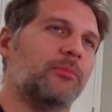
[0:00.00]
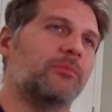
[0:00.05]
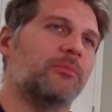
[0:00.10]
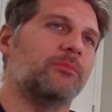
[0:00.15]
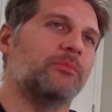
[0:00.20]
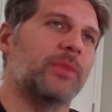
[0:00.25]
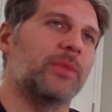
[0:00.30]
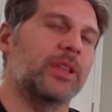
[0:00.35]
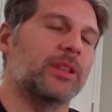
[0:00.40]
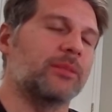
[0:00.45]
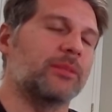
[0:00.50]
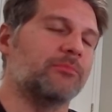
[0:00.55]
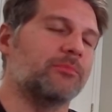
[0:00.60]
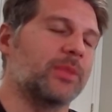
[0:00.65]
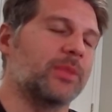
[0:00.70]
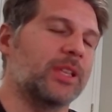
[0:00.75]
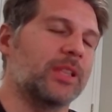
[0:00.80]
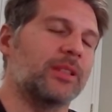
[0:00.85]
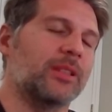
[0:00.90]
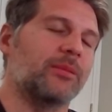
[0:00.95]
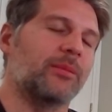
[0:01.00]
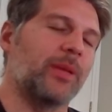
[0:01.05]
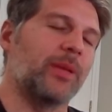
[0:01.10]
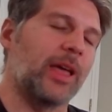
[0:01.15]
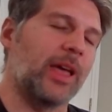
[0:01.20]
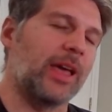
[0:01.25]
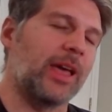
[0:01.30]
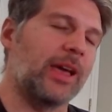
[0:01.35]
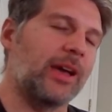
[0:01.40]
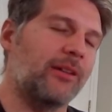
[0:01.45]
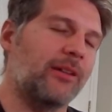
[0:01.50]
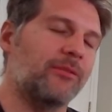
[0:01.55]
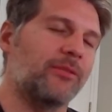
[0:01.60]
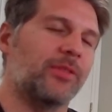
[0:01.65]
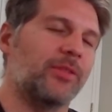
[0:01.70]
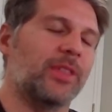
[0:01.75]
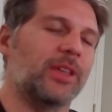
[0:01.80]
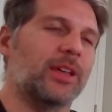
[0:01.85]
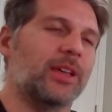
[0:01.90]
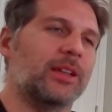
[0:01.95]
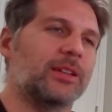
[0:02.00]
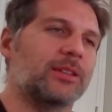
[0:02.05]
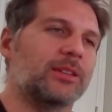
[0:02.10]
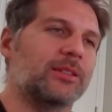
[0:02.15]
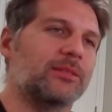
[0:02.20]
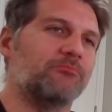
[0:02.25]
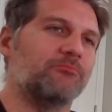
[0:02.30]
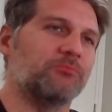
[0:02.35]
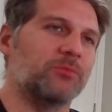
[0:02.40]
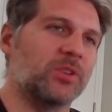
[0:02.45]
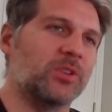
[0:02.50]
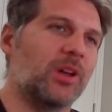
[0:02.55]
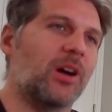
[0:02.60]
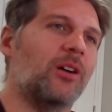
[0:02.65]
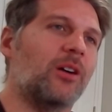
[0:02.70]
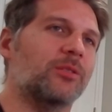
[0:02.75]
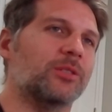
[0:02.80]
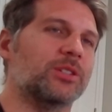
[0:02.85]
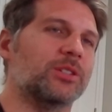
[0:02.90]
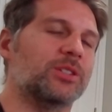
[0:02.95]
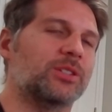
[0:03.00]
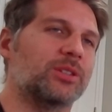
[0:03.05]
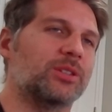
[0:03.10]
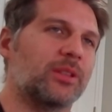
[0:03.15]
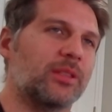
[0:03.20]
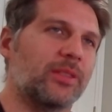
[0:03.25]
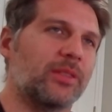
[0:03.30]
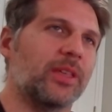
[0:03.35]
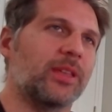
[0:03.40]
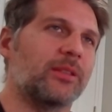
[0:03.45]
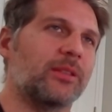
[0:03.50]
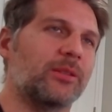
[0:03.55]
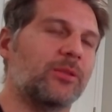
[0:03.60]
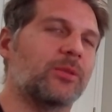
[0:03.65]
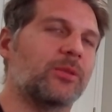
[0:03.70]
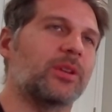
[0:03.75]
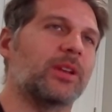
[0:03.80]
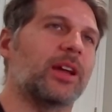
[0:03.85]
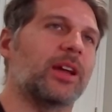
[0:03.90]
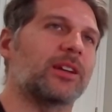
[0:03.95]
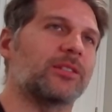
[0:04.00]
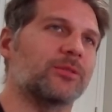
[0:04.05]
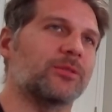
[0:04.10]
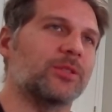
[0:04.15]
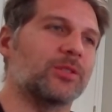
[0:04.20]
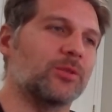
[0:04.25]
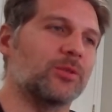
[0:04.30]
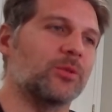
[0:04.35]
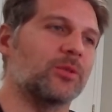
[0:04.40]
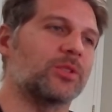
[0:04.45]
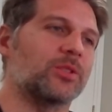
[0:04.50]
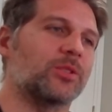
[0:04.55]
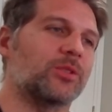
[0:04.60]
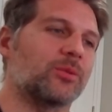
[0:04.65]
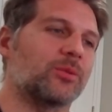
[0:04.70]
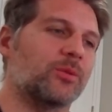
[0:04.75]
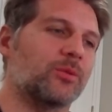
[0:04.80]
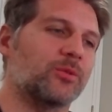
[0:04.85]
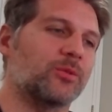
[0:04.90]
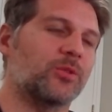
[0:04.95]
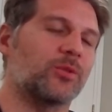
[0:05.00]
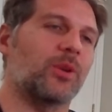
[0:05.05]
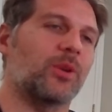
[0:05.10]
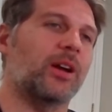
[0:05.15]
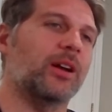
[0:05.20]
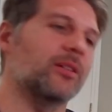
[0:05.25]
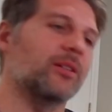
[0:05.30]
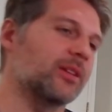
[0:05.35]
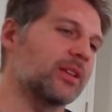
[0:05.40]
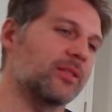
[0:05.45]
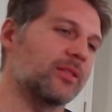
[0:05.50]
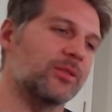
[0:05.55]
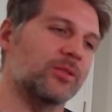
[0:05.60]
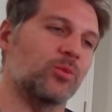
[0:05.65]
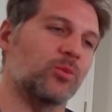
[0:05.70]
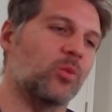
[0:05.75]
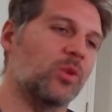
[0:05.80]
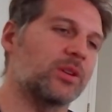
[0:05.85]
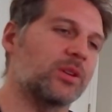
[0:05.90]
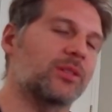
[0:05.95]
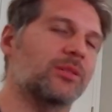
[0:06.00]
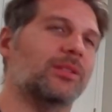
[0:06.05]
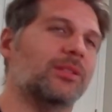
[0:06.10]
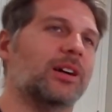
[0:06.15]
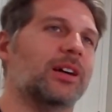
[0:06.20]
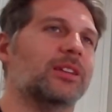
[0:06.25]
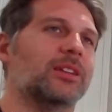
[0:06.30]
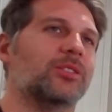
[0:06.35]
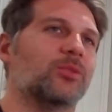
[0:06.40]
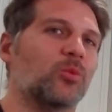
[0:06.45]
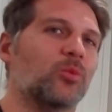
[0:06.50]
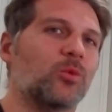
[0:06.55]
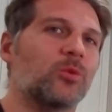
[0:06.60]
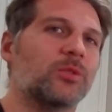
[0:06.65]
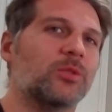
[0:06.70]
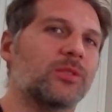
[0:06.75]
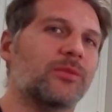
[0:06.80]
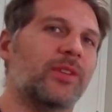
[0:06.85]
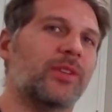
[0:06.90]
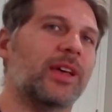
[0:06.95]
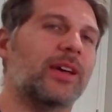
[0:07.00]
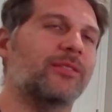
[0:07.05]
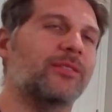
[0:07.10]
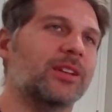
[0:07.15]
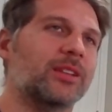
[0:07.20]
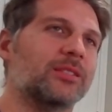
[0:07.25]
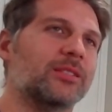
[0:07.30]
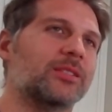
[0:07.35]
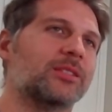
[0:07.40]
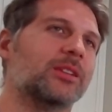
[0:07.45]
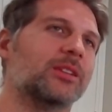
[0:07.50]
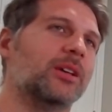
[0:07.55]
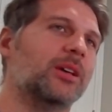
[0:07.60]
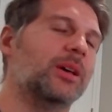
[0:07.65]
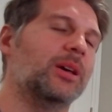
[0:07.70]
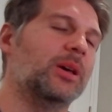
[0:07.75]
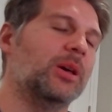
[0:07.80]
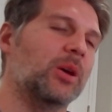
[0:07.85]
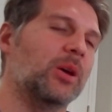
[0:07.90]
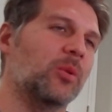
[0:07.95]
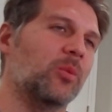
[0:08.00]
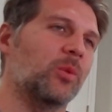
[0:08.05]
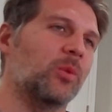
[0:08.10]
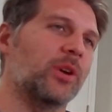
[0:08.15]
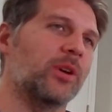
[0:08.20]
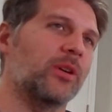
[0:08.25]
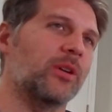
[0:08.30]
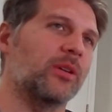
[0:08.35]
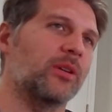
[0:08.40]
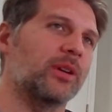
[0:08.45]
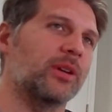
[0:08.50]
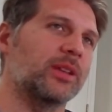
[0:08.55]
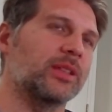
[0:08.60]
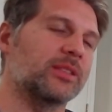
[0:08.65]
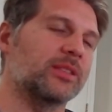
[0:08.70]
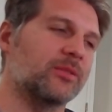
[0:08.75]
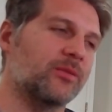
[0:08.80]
and have that knowledge that you can actually do a trial. Like, there's one class, Rules of Evidence, where it's